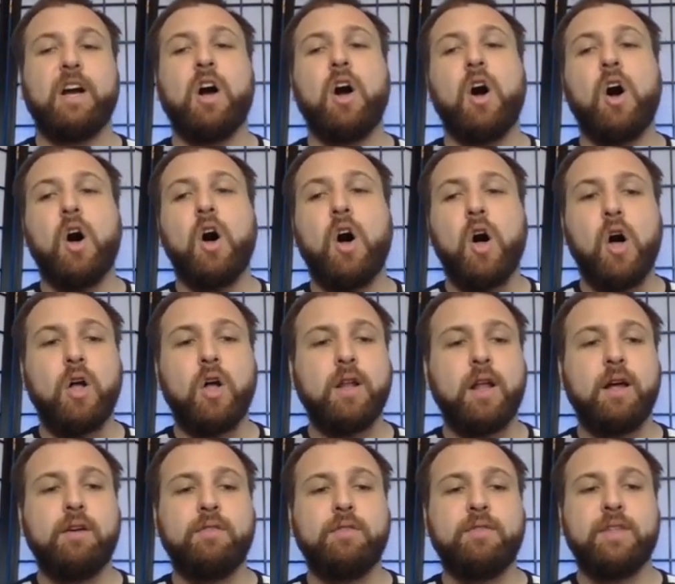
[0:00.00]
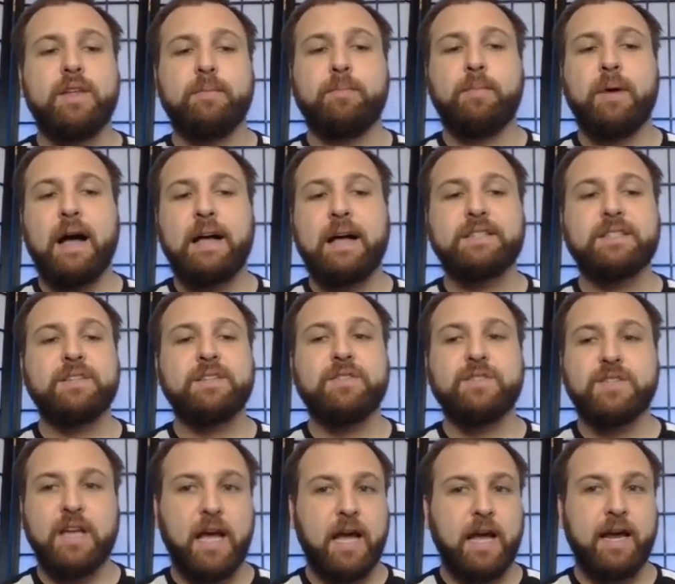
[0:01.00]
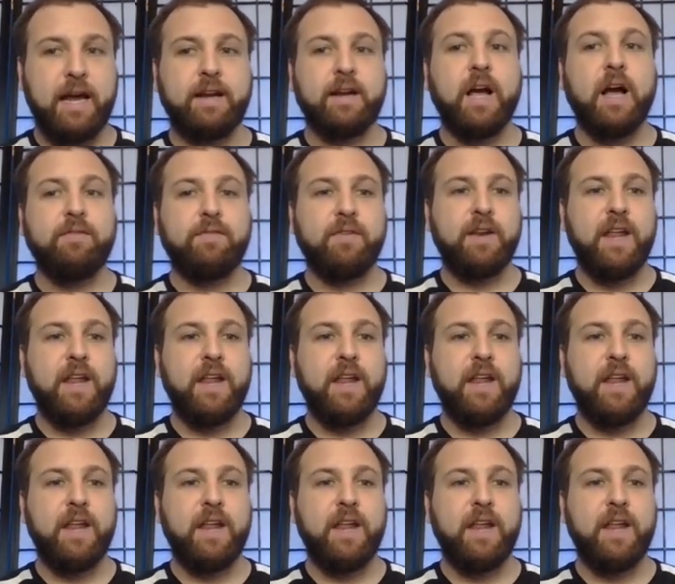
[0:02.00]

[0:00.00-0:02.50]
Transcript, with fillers: all of the positive side of an